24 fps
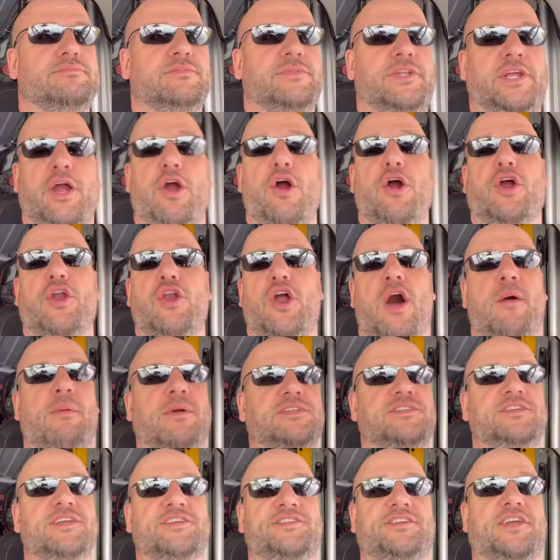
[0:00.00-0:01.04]
the
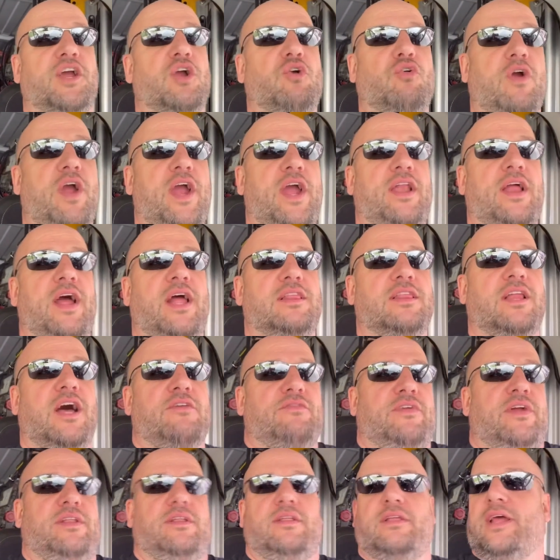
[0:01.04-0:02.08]
ergonomics in this thing are great. I
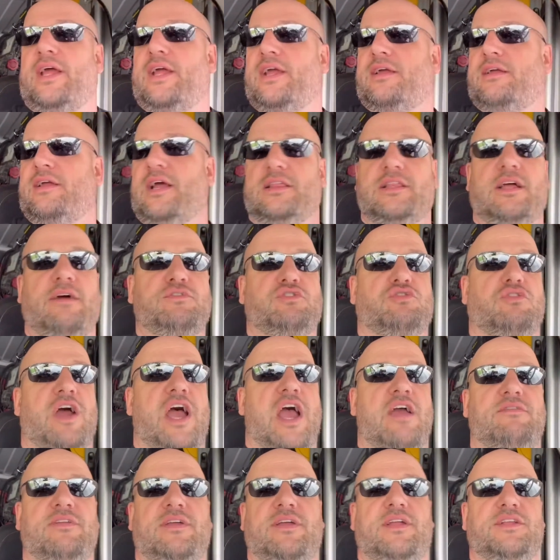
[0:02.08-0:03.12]
love it. Like, I love
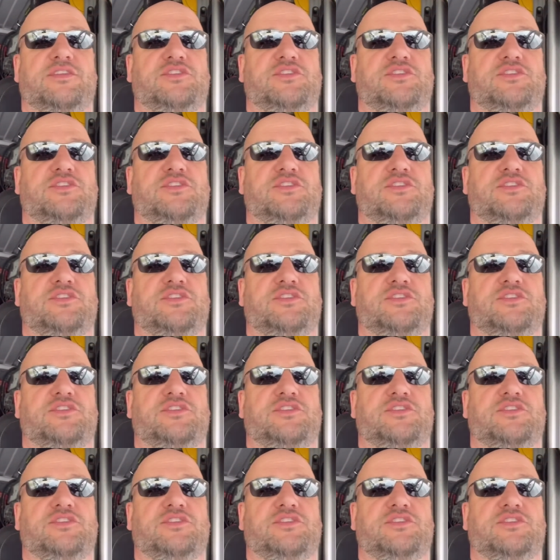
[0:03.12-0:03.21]
driving it.